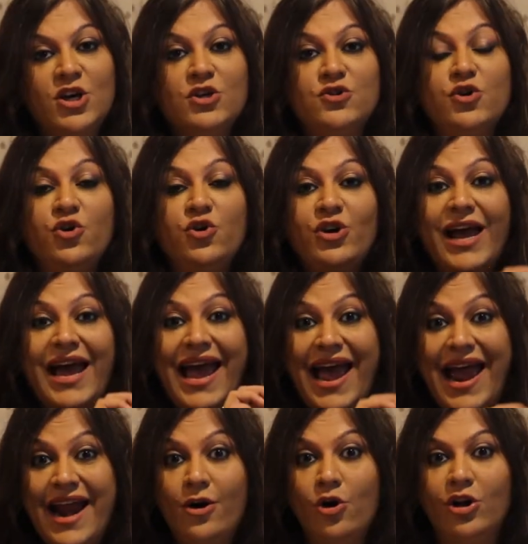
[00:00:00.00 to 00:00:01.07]
So you're going to
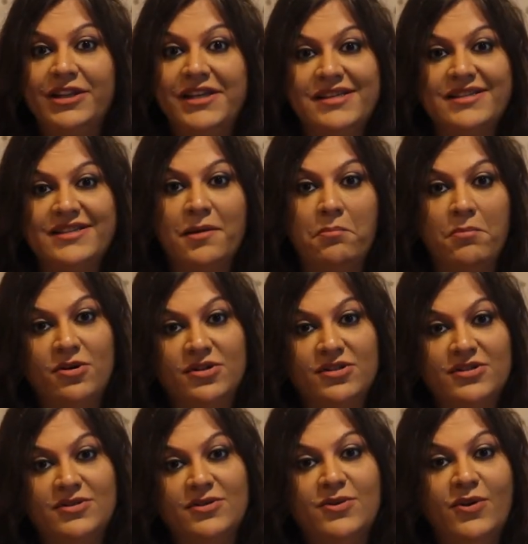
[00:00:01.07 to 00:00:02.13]
add all these
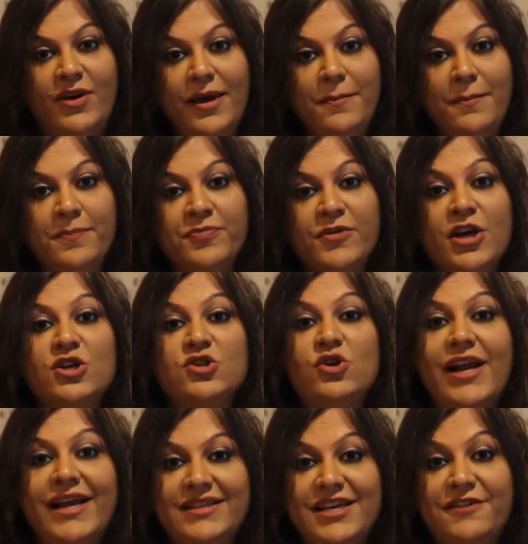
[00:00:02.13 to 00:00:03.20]
numbers. Okay. So
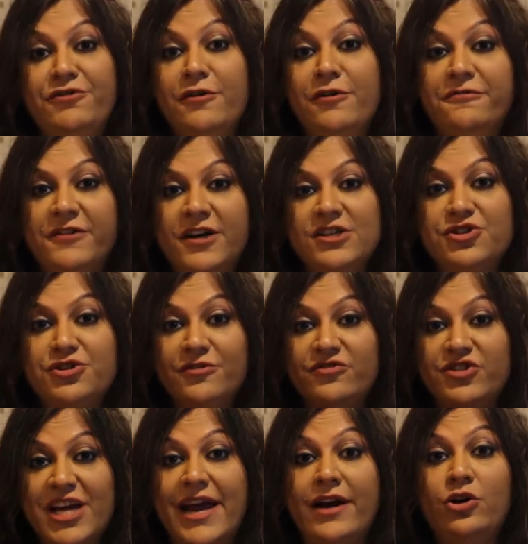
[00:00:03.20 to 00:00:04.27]
let's say if you're 1st of
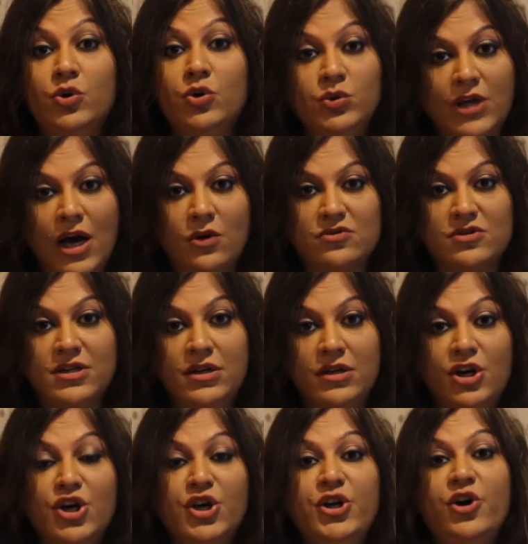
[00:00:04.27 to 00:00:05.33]
Jan 2000,
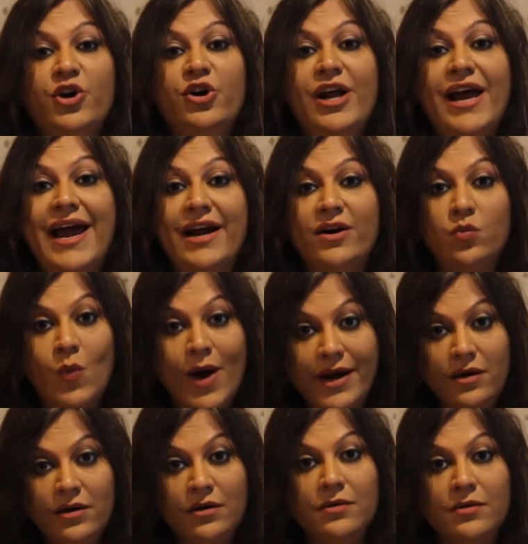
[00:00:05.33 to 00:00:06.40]
you're going to add
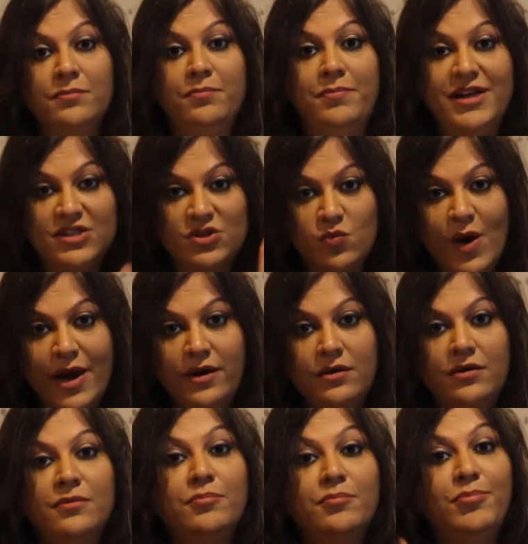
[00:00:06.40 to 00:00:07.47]
1 plus 1
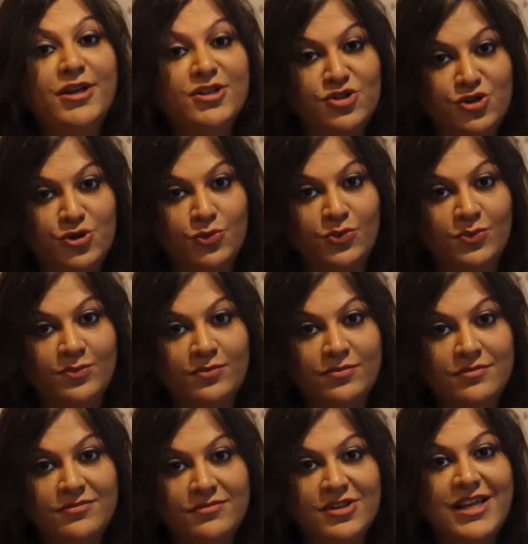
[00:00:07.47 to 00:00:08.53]
plus 2.
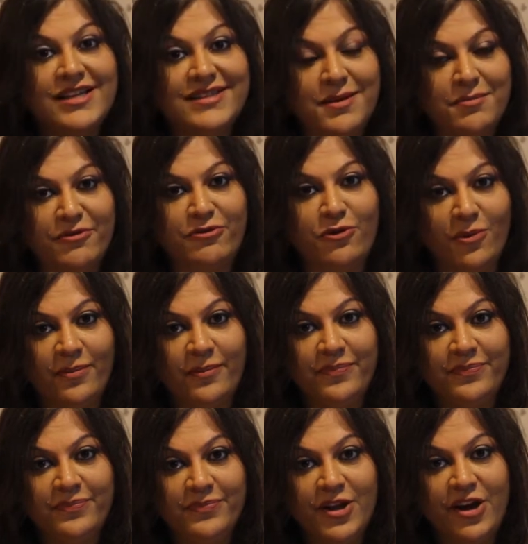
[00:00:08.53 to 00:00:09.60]
So that's number 4.
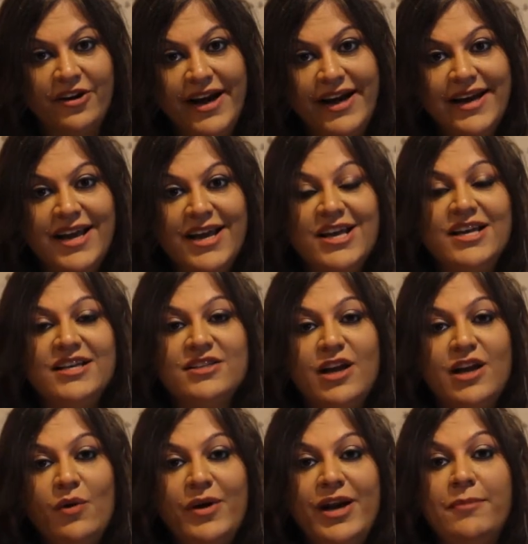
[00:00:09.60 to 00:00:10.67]
All right. So
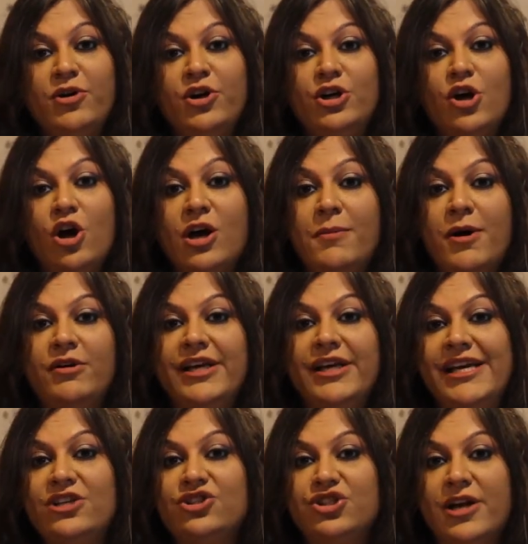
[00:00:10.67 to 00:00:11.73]
now when I'm going to talk about
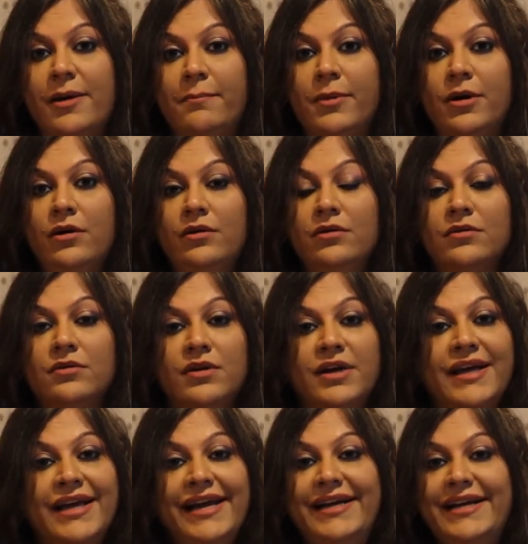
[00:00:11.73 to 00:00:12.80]
each number,
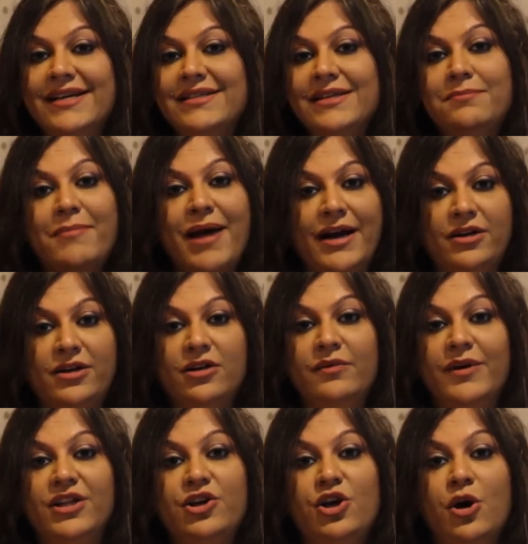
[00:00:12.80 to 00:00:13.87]
it doesn't matter
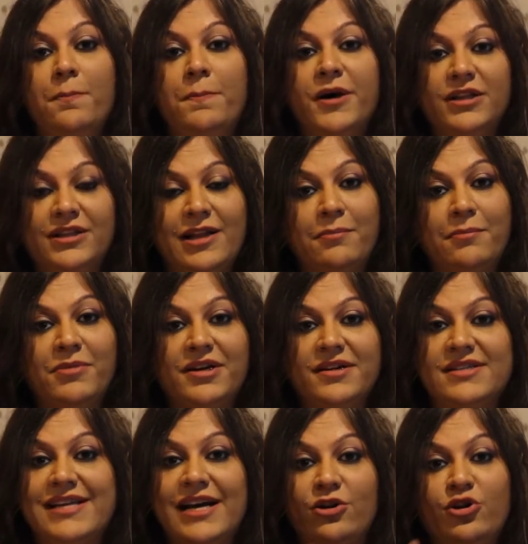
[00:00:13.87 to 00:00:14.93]
whether your birth number is
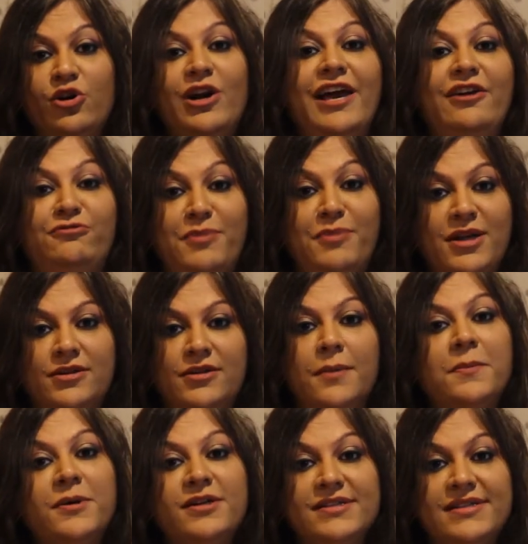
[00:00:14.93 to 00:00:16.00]
that or your life path
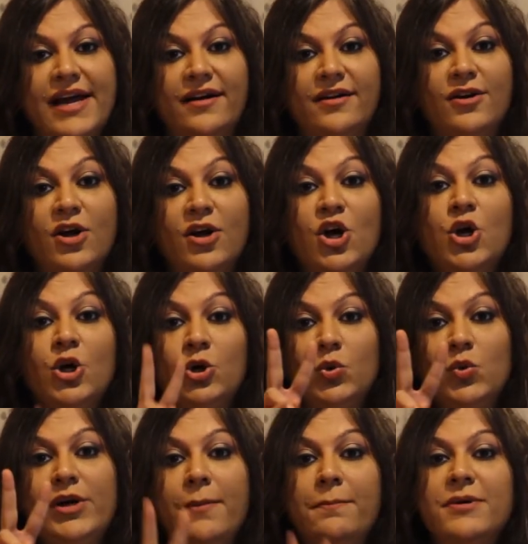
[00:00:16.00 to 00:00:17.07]
number is that. Two
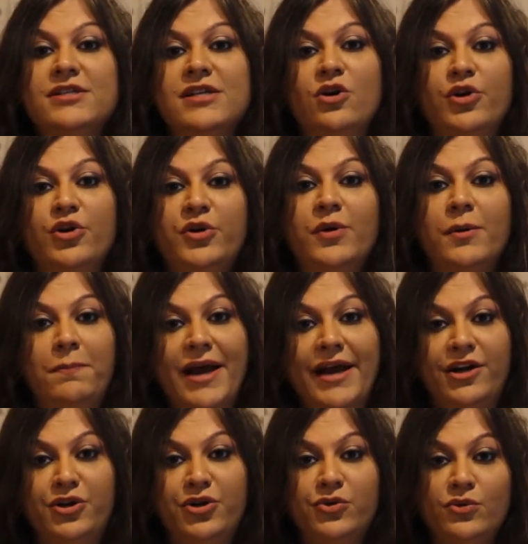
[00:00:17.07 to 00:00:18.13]
numbers are going to apply
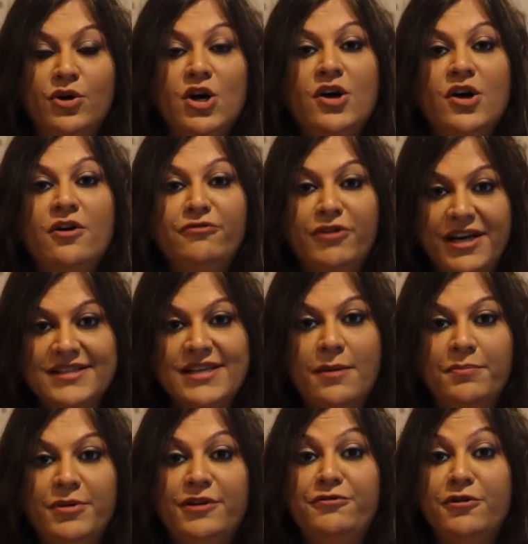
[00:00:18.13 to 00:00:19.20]
to you. For
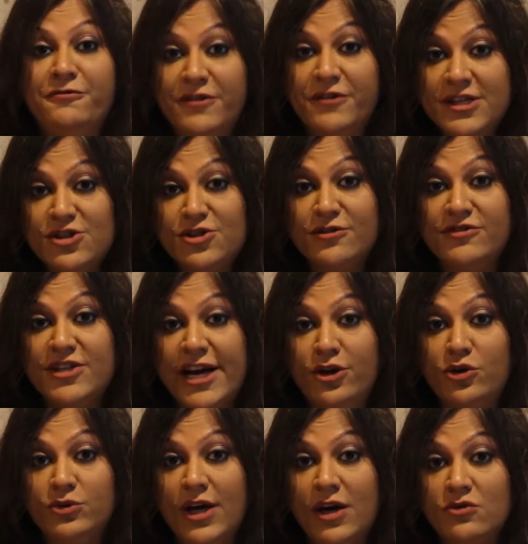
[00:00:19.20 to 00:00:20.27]
example, if you're 1st of Jan
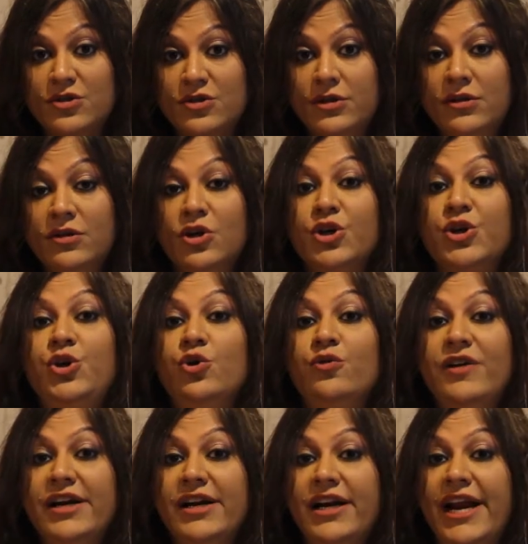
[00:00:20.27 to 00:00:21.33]
2000, you
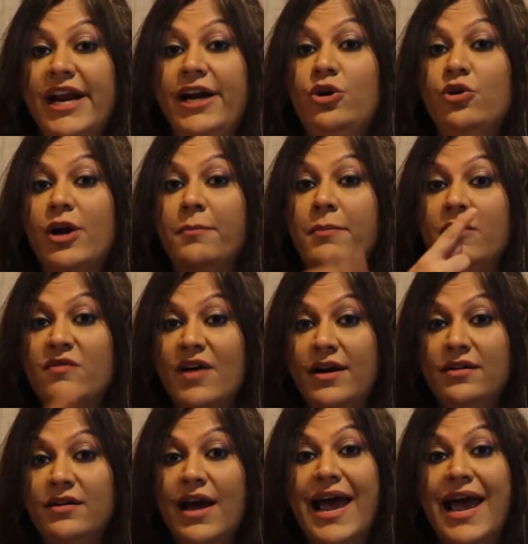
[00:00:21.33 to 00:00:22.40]
will relate to number
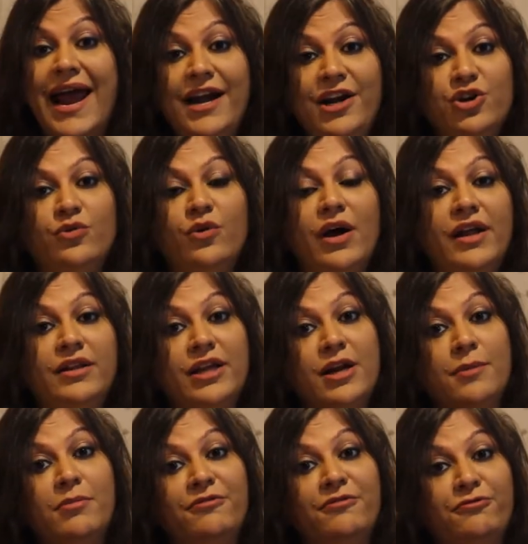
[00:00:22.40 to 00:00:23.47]
1 and the
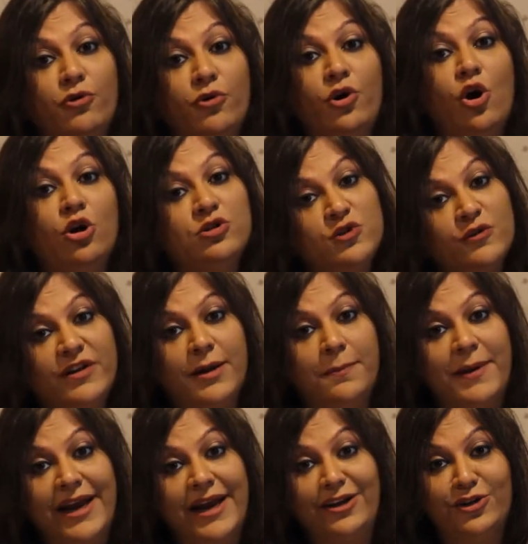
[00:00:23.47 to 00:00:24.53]
number 4 also will
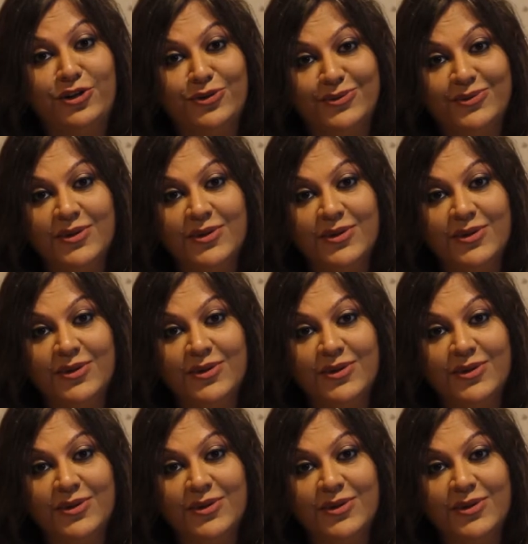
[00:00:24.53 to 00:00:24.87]
apply to you.